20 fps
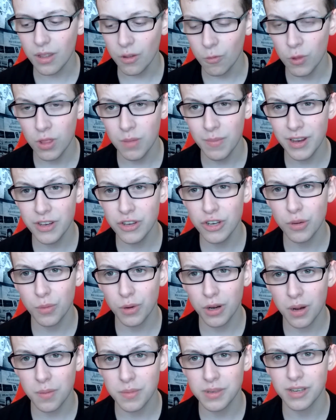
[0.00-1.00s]
But make sure you're
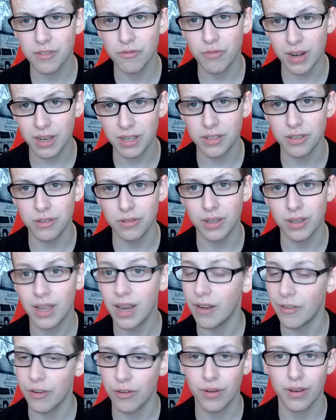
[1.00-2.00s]
100% ready to do
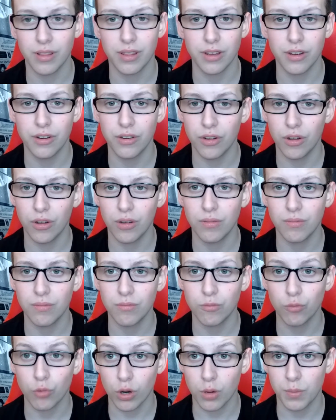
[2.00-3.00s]
never do anything you're not
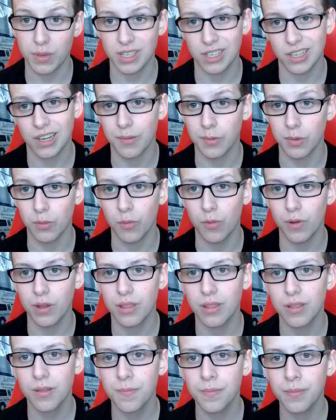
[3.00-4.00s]
100% comfortable
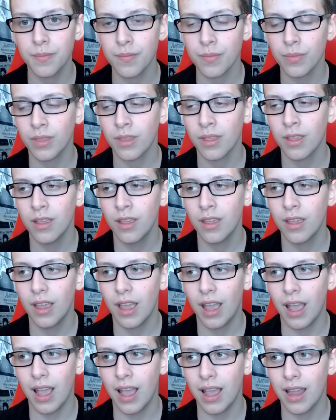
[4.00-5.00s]
with.
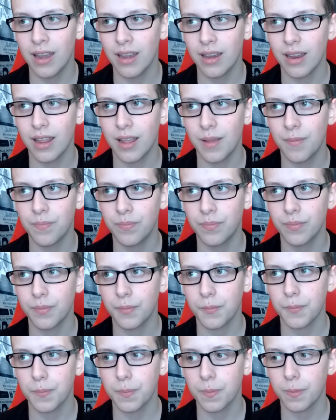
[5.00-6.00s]
And um,
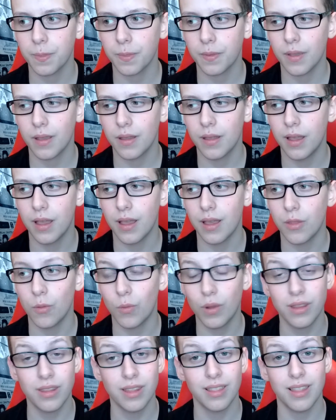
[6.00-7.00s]
uh, the
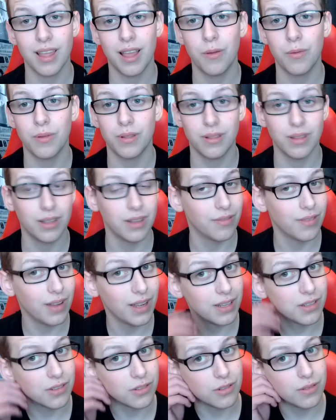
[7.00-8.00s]
one thing that I will
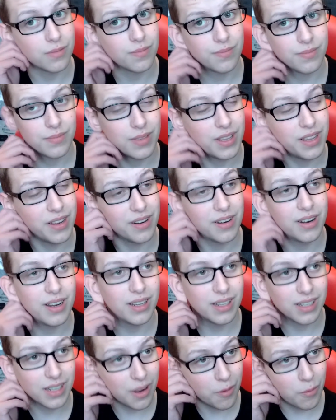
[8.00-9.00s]
advise on here
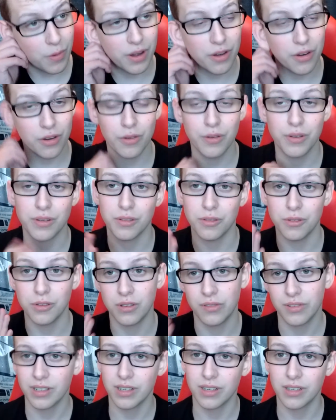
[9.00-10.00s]
is that when you're going to lose
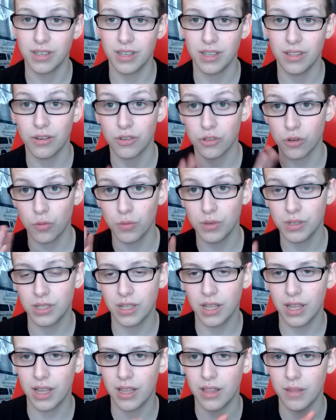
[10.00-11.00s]
your virginity, there's always
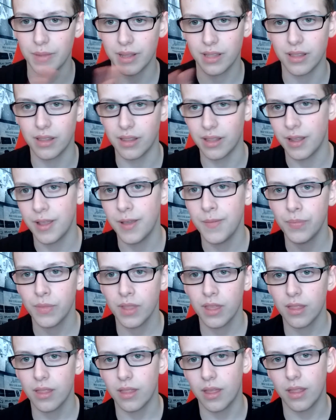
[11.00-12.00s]
the the method that
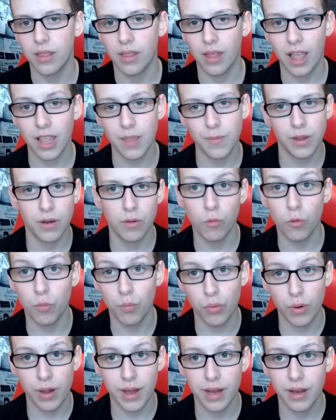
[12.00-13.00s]
the, the hymen will
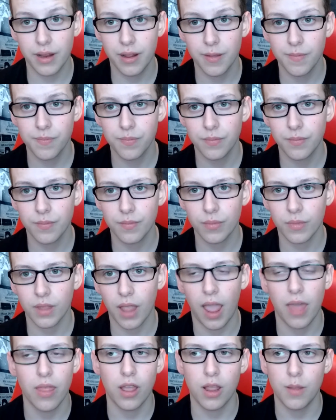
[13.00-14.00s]
break.
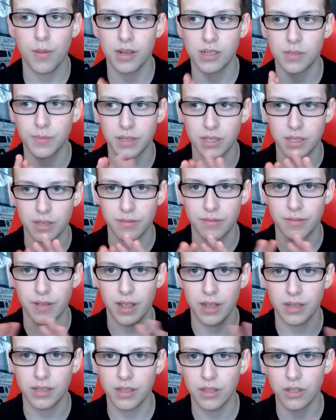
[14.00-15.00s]
Uh, the hymen is a bit of
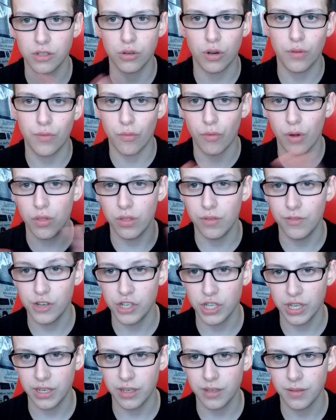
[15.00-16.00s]
uh, skin that's sort of around the
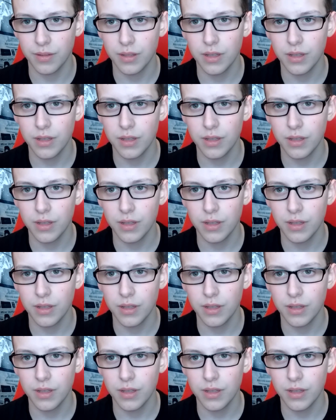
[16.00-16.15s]
vagina.